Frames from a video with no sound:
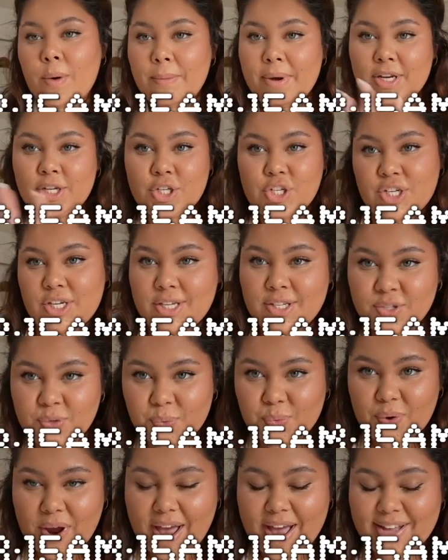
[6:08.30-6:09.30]
my cheese
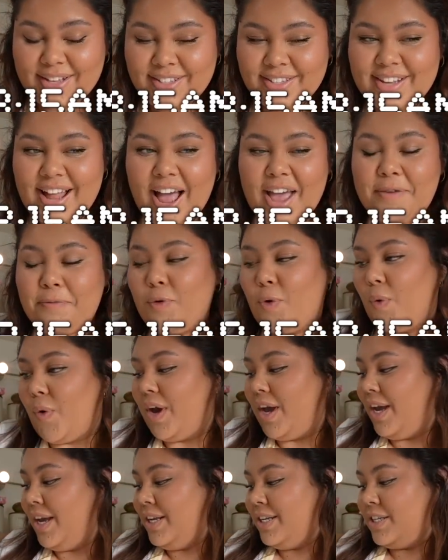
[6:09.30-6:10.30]
rests, I'm
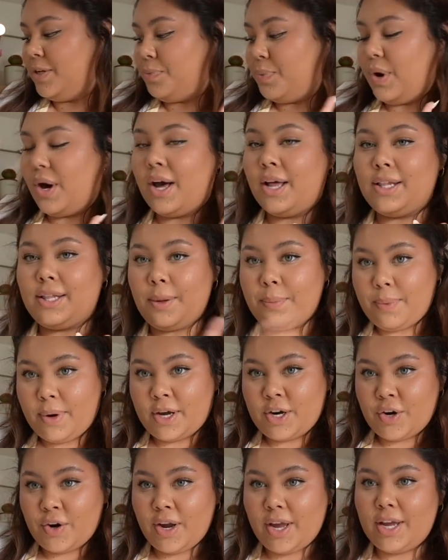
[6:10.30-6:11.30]
going to put the
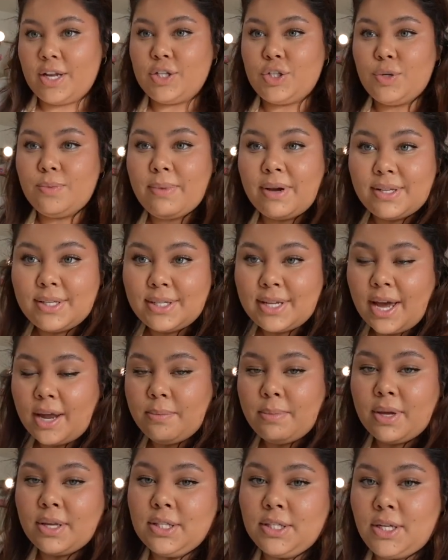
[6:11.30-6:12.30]
butter into my
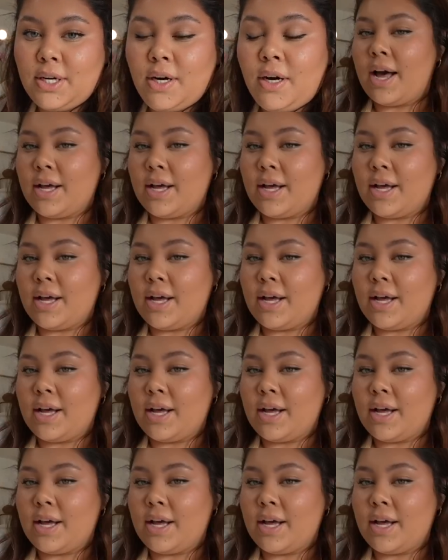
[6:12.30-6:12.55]
stand mixer.